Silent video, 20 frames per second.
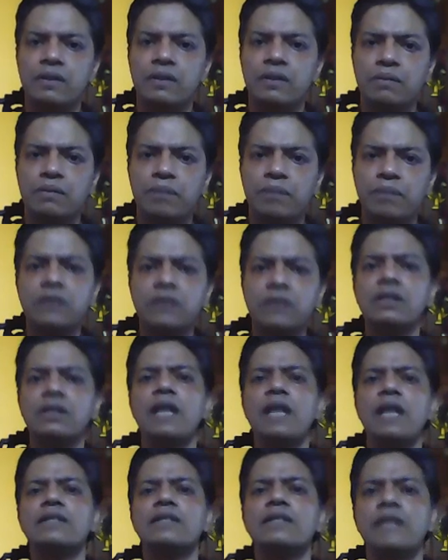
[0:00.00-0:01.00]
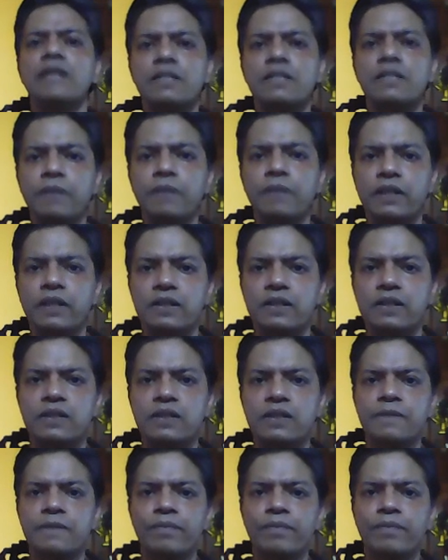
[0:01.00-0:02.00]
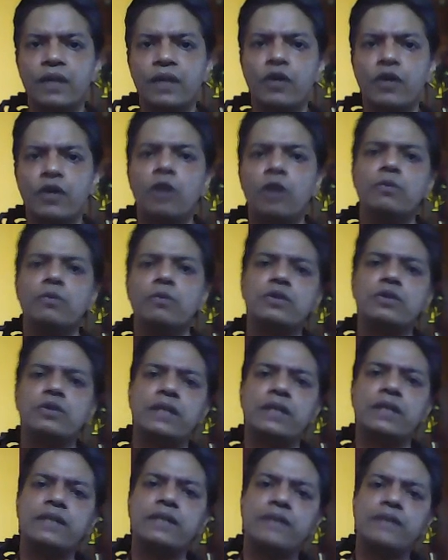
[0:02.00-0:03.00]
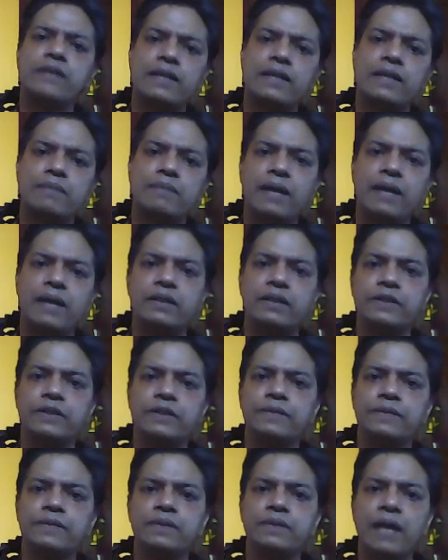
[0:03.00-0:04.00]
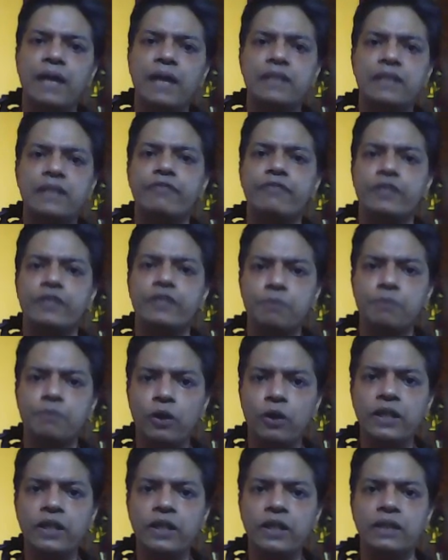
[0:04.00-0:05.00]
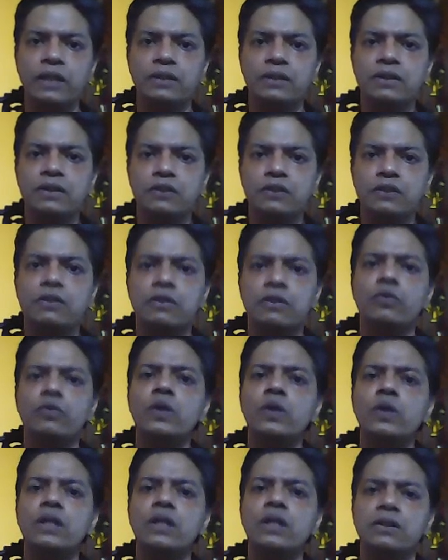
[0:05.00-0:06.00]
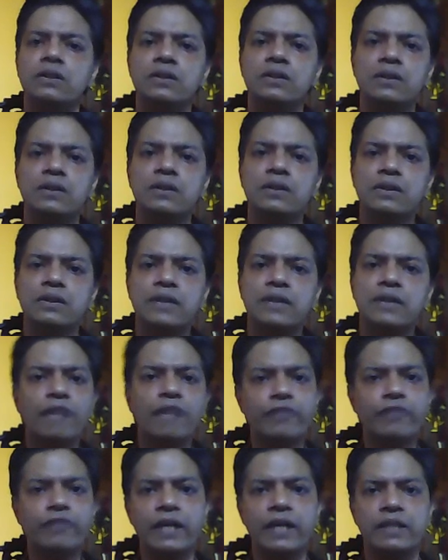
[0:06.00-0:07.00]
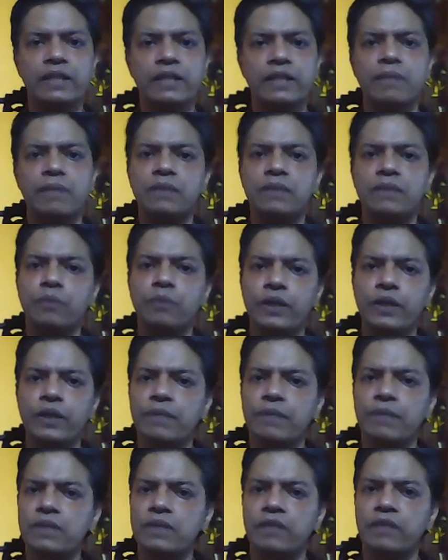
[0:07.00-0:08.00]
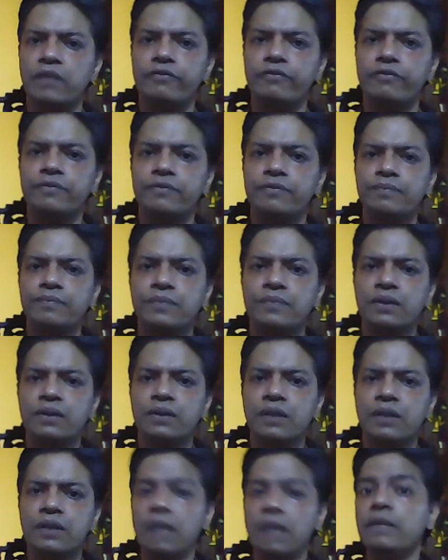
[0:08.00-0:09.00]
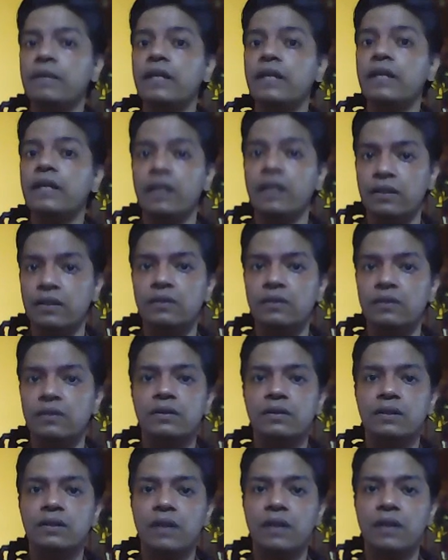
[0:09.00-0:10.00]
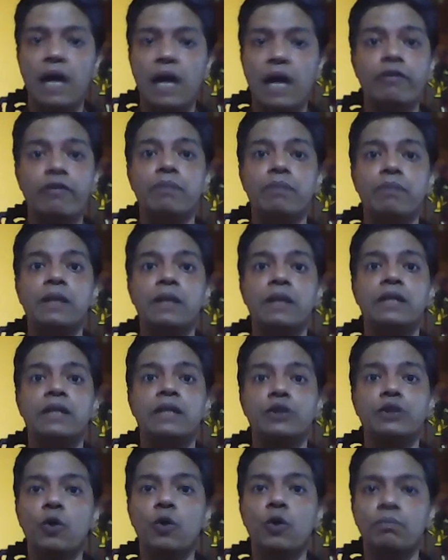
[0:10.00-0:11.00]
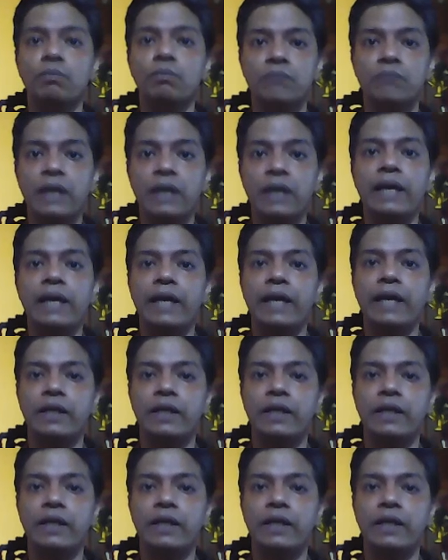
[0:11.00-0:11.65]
personalizing the experience in almost an ecstatic manner, as if responding to the world self-created by the poet himself, culminating in, I will build that dome in here.